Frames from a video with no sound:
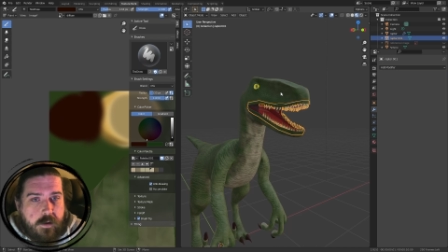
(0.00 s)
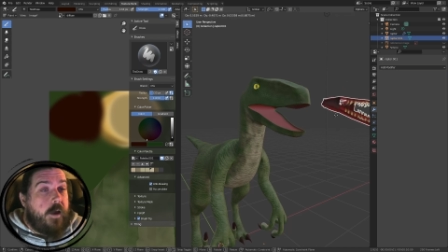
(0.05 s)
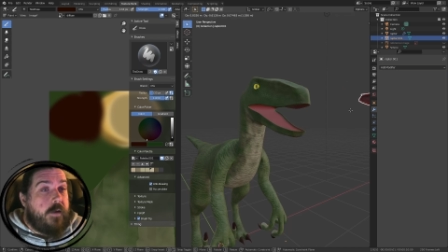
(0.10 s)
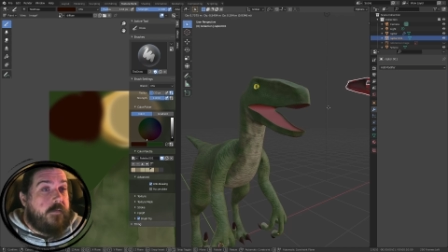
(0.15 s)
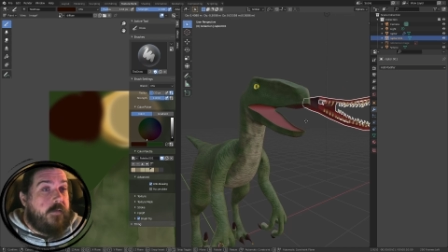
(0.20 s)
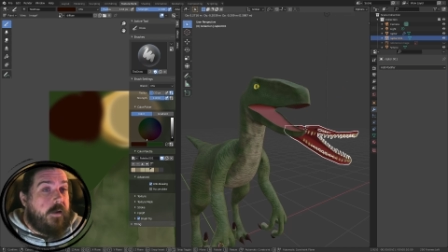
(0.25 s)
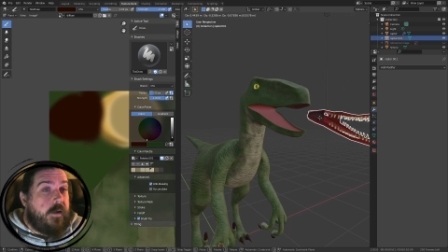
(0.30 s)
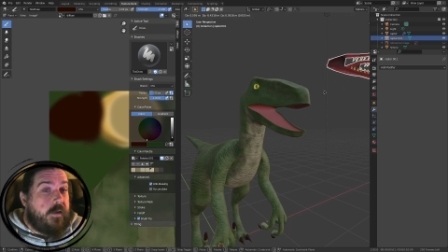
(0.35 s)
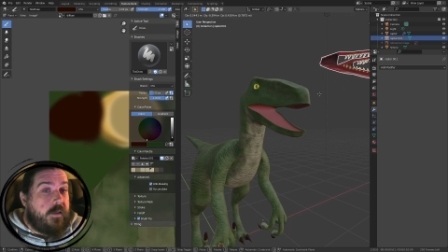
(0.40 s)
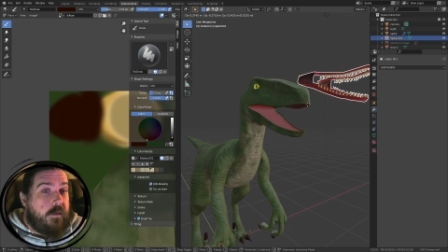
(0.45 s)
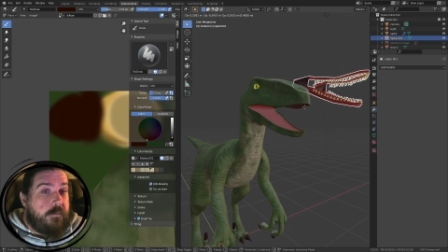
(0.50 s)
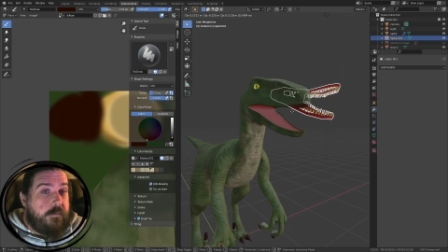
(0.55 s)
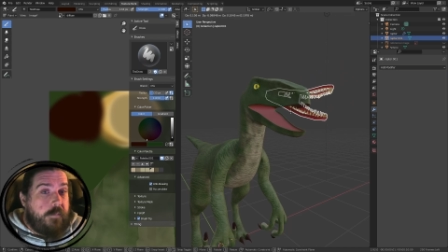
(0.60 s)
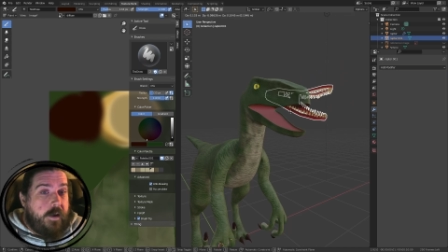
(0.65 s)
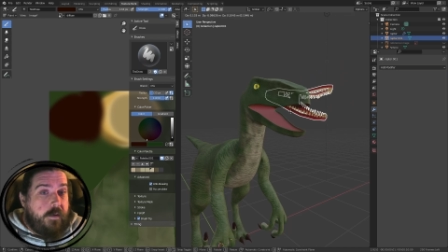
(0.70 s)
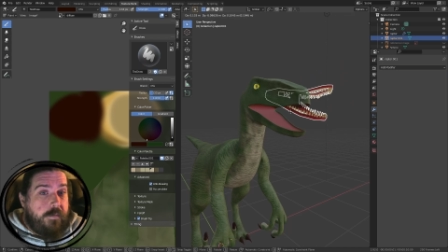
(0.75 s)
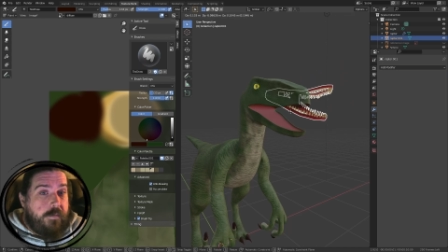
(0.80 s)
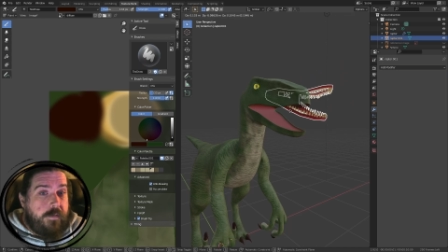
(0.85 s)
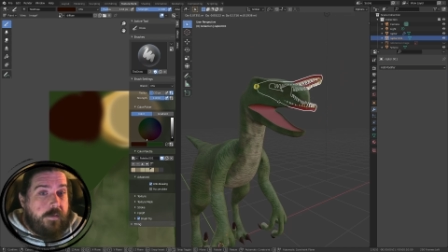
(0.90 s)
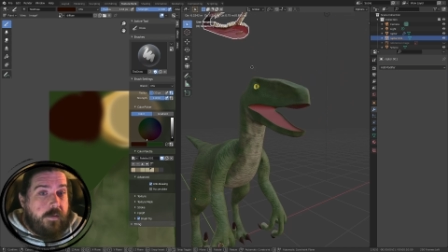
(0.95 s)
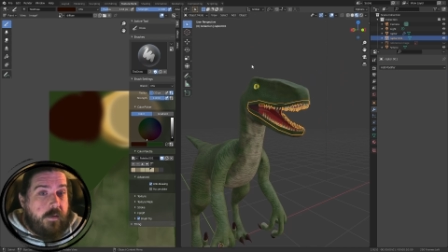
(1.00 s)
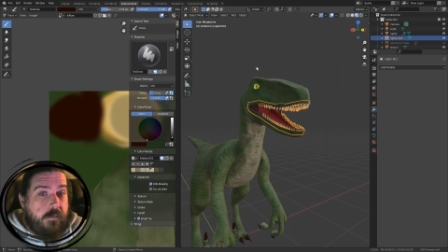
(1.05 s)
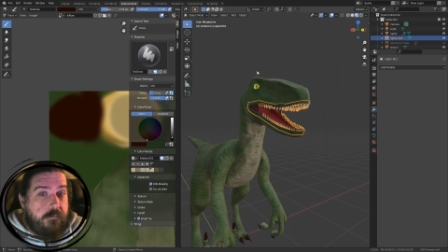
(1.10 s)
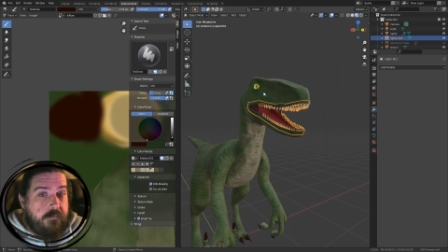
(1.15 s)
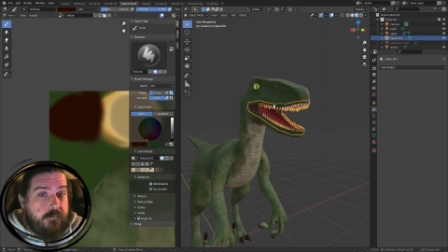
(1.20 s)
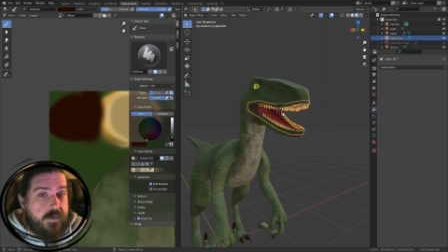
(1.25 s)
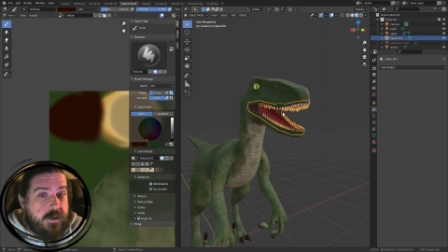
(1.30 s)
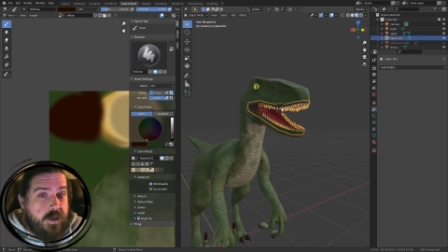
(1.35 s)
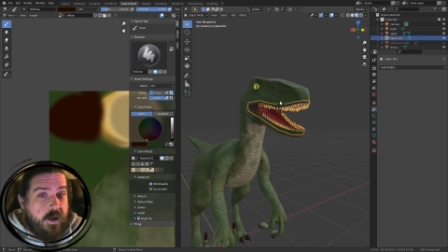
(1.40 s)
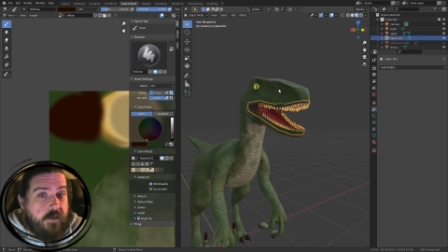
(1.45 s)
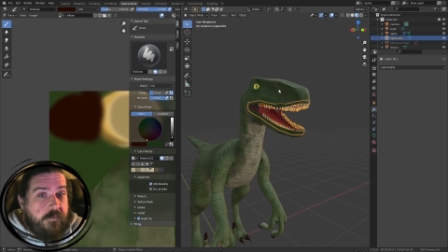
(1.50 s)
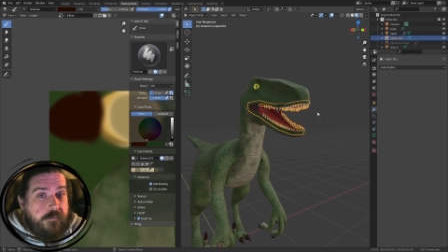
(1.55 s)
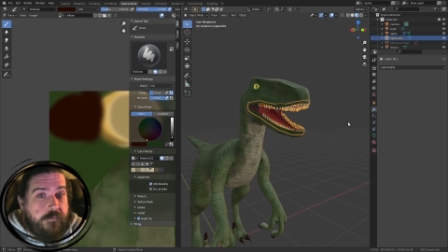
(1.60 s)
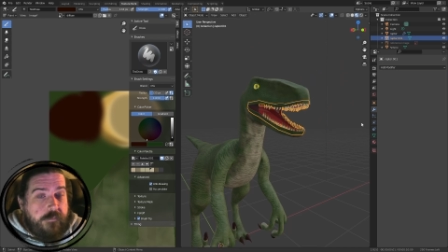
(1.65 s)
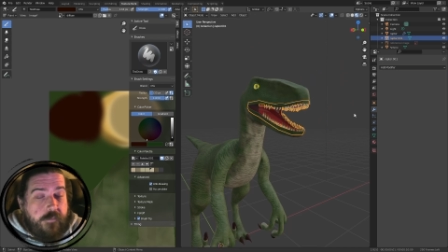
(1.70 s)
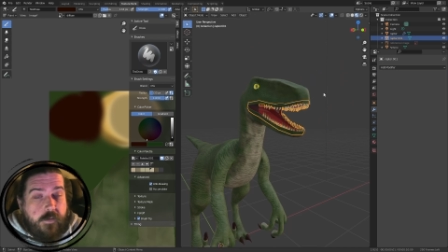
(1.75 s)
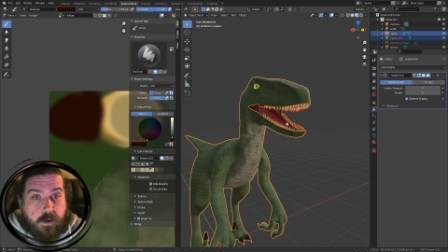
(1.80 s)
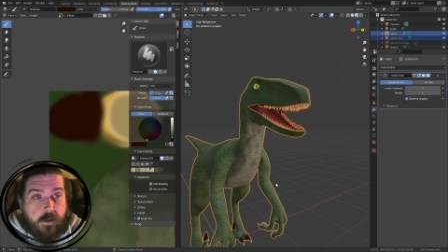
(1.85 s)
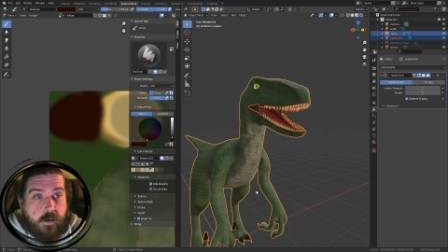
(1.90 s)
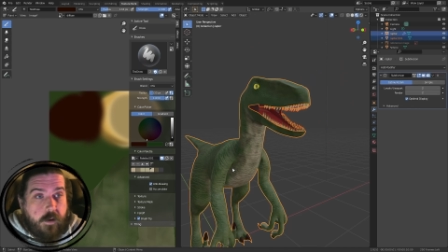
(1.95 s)
Select the mouth stuff,
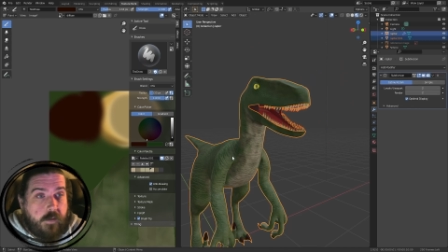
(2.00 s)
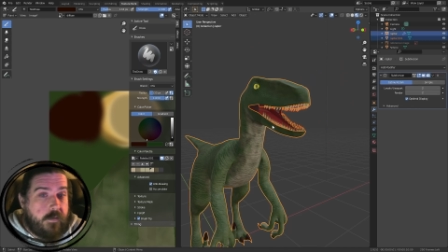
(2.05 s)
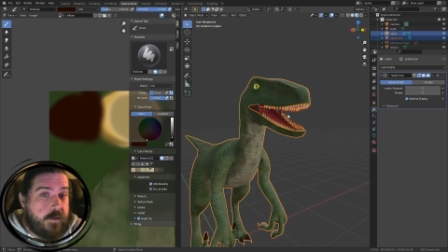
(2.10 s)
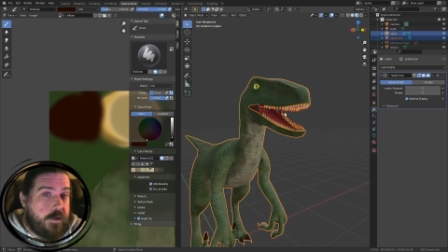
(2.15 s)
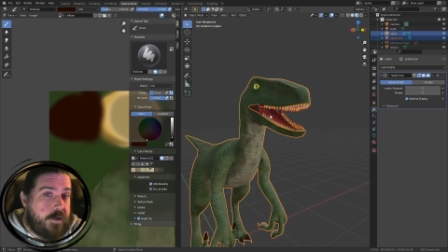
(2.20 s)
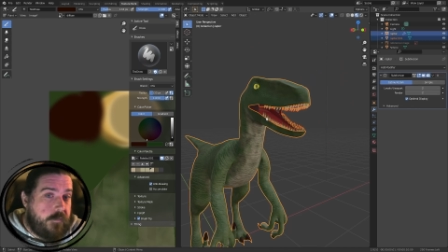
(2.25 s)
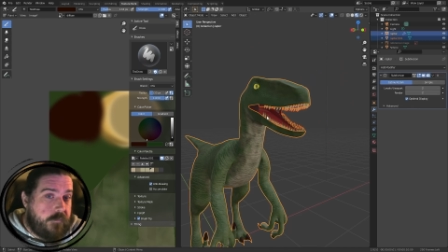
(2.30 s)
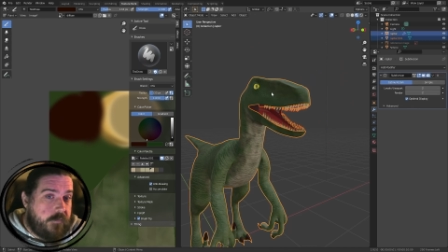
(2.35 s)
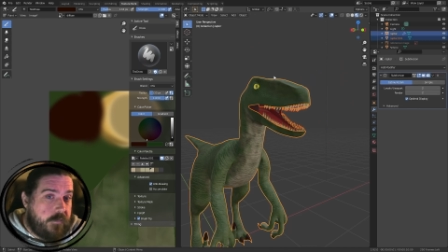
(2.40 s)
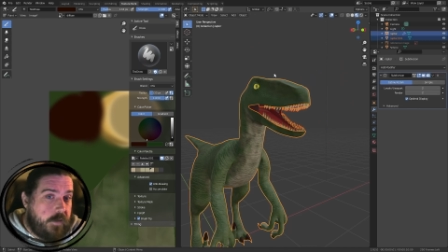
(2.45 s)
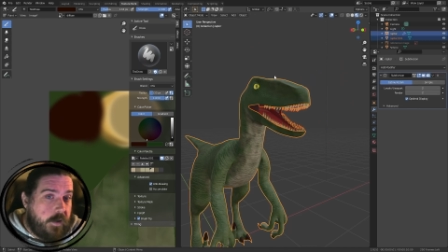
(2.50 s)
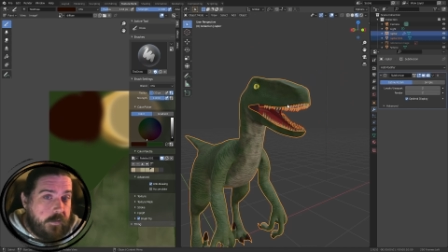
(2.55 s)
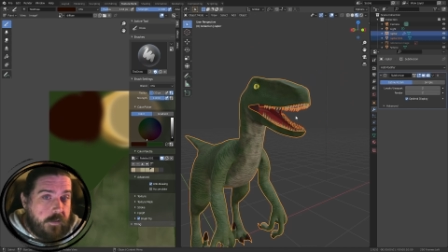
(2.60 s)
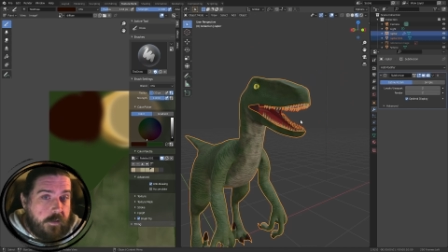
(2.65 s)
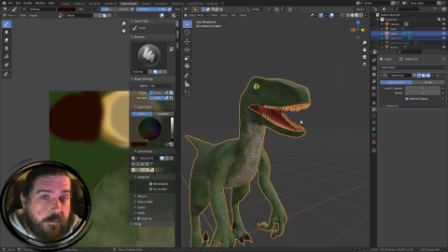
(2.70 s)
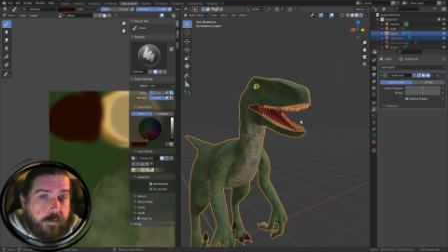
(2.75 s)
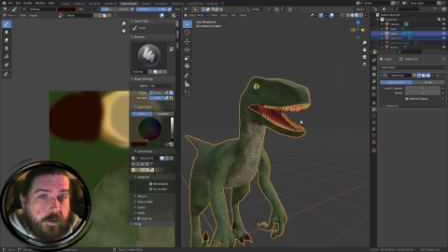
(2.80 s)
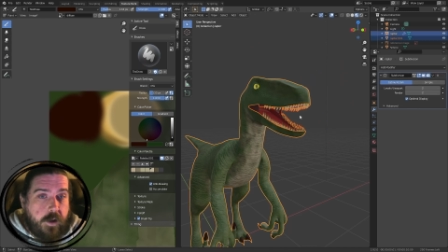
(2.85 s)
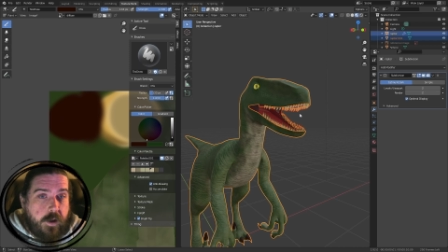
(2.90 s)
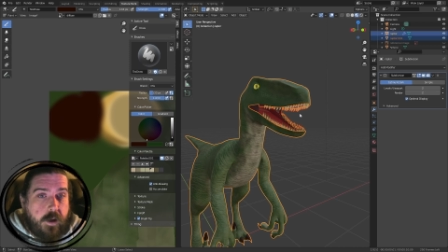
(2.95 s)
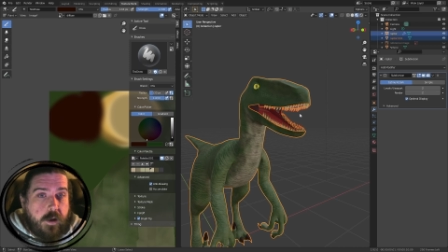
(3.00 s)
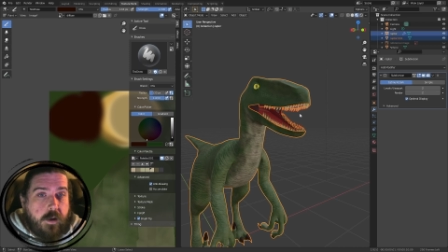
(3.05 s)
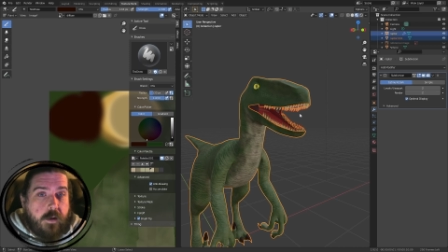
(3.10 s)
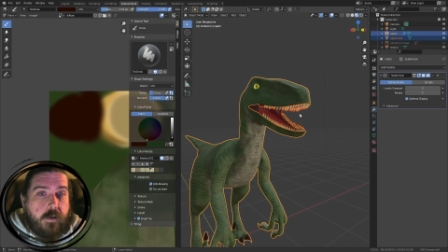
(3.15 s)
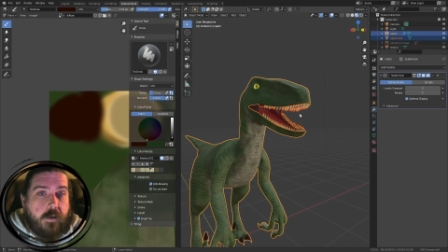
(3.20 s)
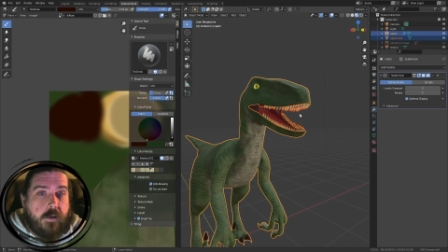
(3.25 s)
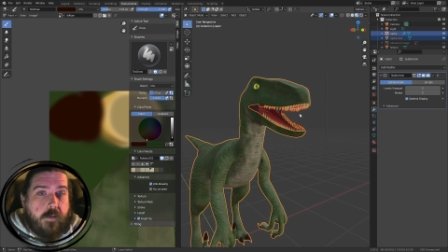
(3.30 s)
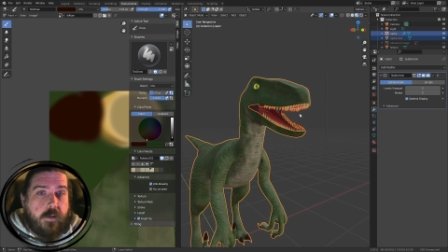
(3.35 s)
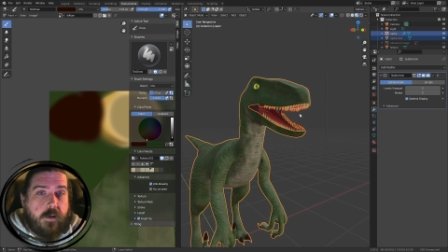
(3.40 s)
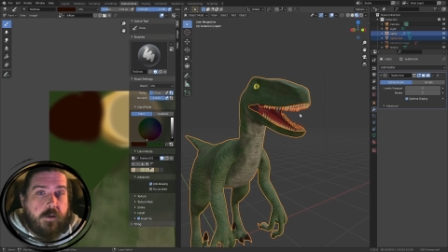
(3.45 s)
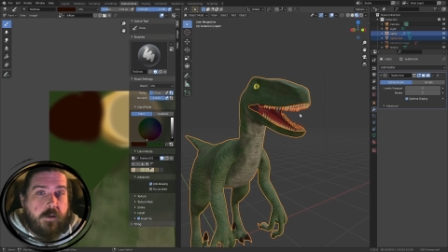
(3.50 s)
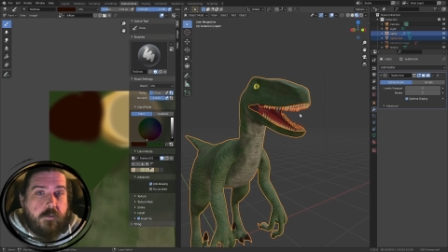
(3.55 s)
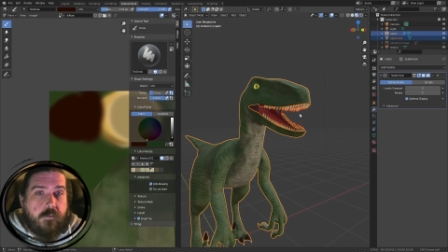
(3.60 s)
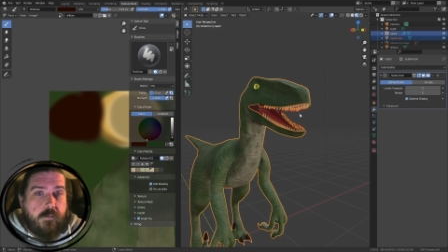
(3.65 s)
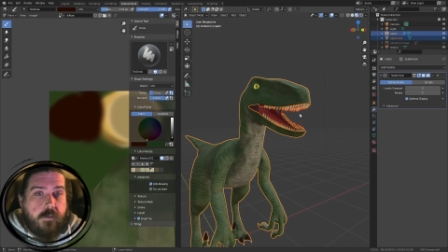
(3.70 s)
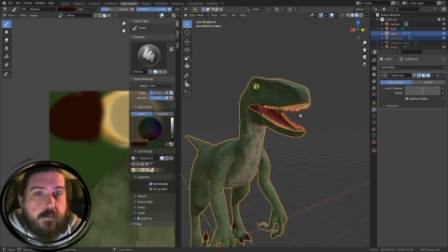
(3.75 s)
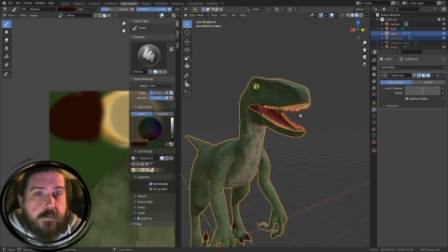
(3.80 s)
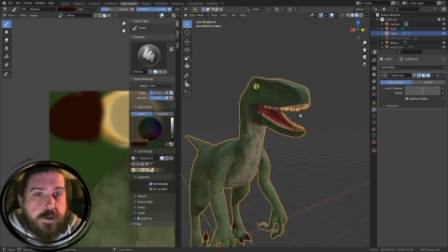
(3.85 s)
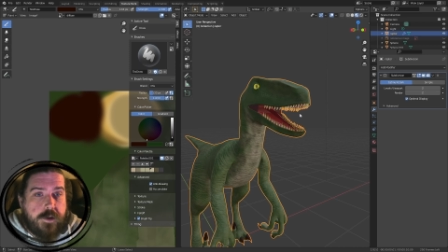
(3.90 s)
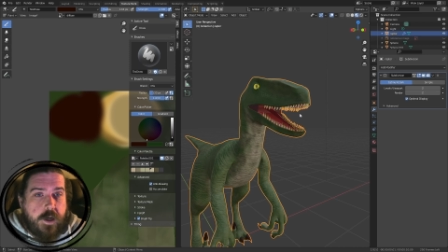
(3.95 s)
and then shift select the body, and then
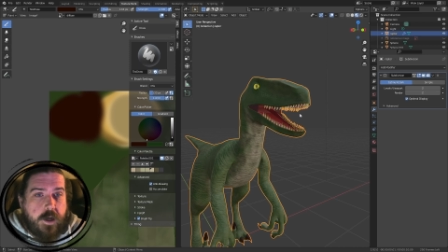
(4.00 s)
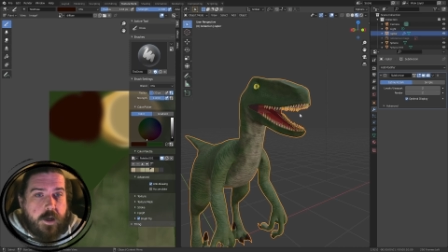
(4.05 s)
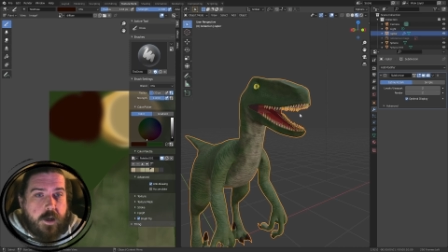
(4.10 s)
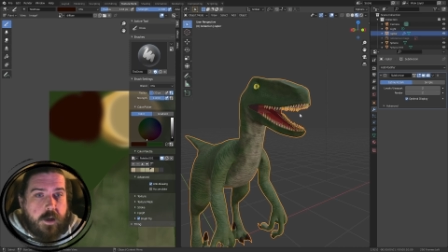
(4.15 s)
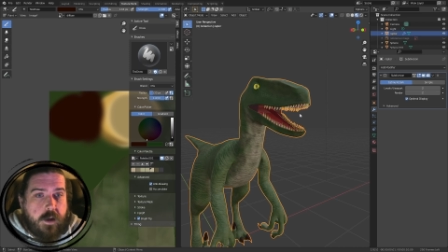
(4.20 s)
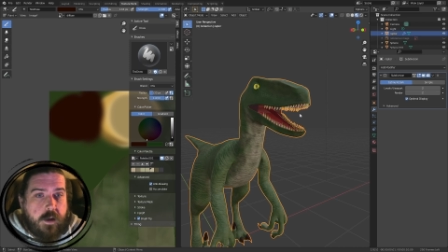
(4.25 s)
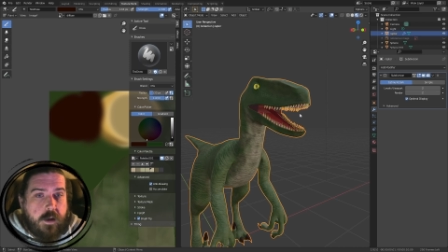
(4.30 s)
Control J.